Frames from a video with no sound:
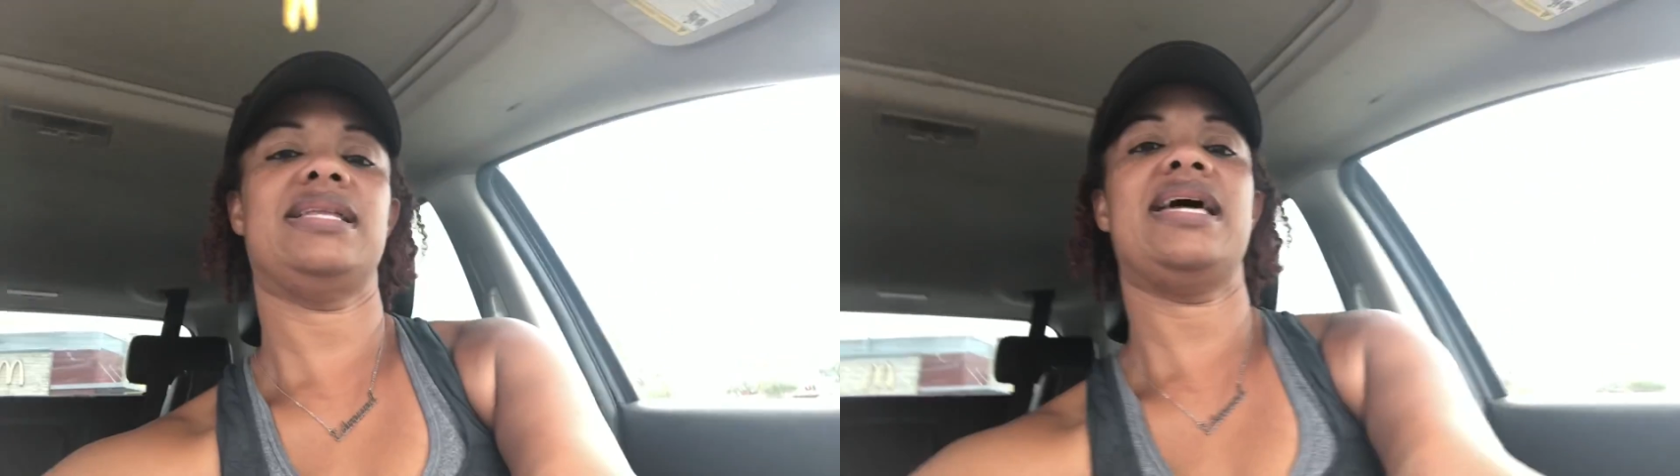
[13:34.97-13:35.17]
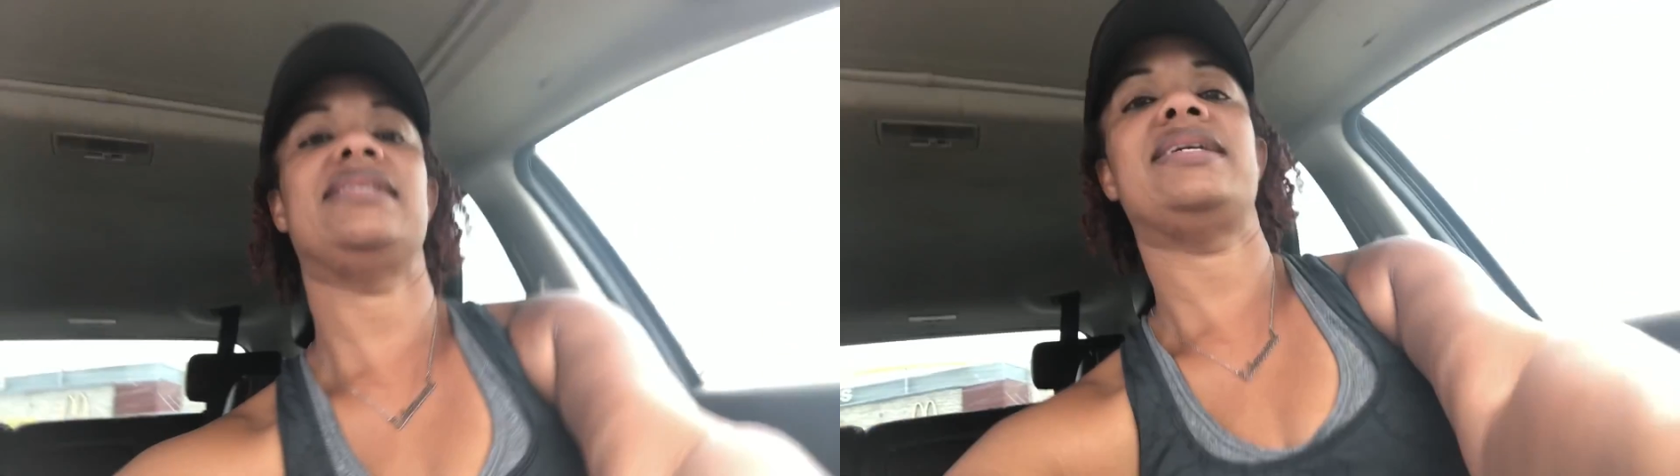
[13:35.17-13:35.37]

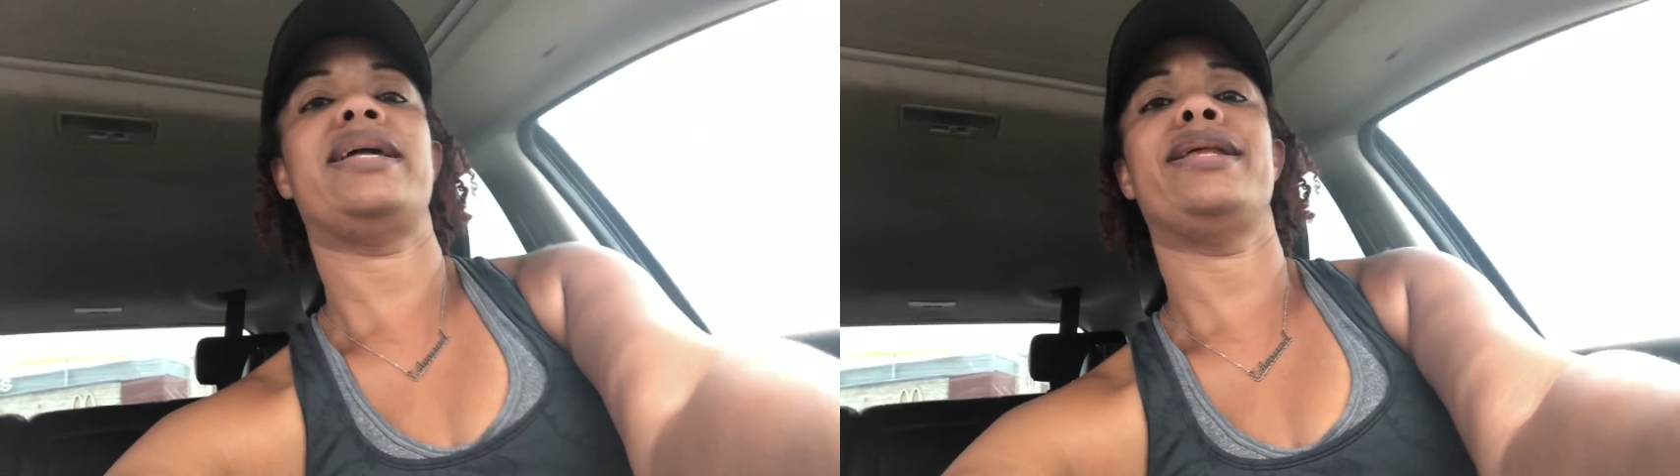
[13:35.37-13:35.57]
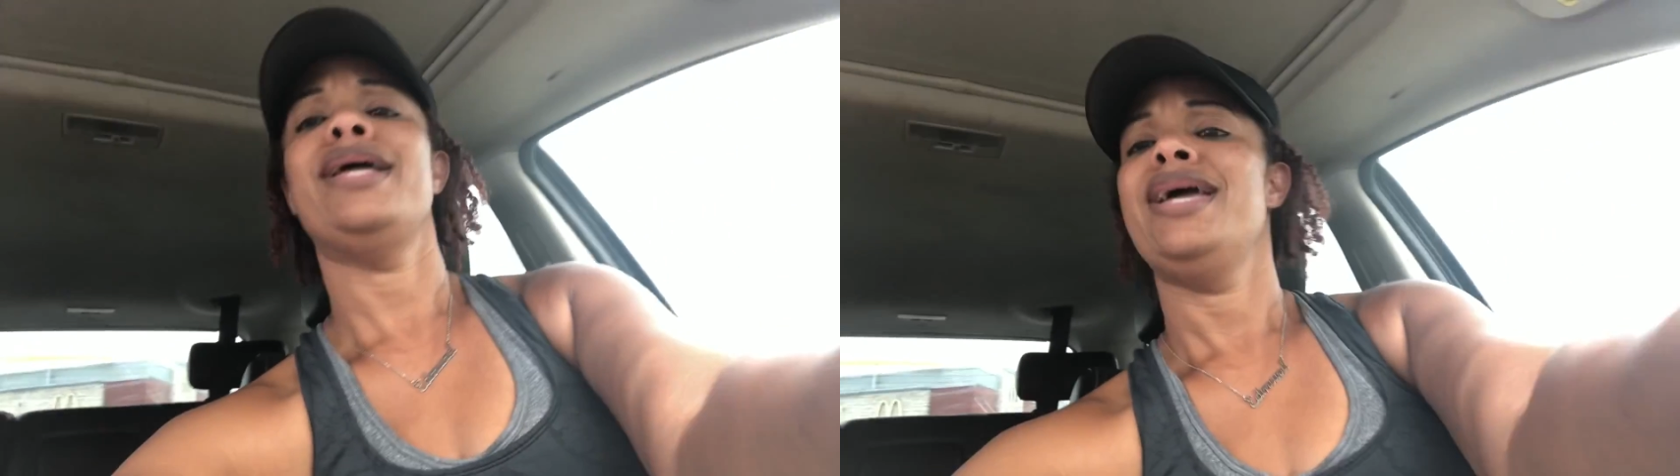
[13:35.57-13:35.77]
a line to
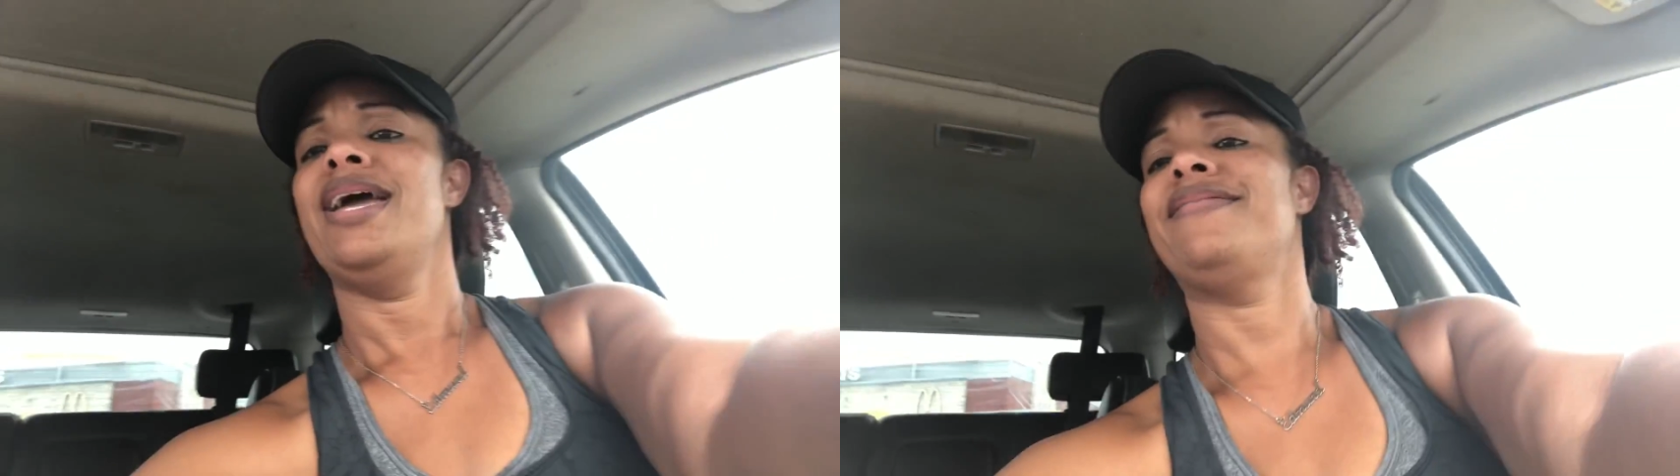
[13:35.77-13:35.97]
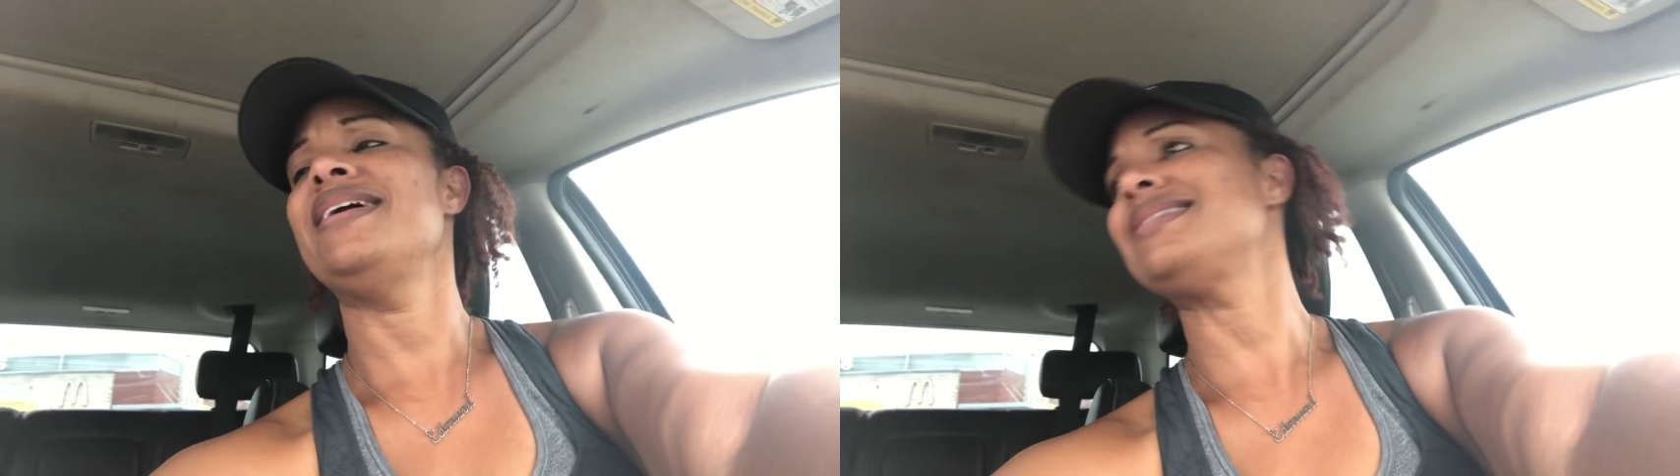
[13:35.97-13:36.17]
get in.
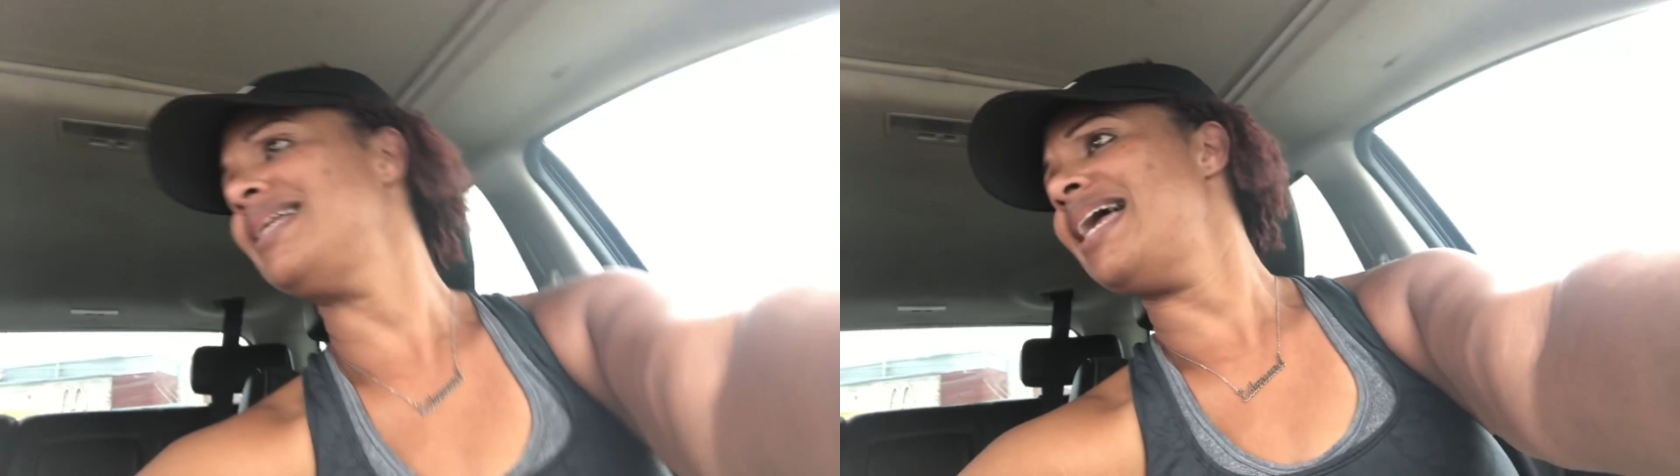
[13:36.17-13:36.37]
If there's a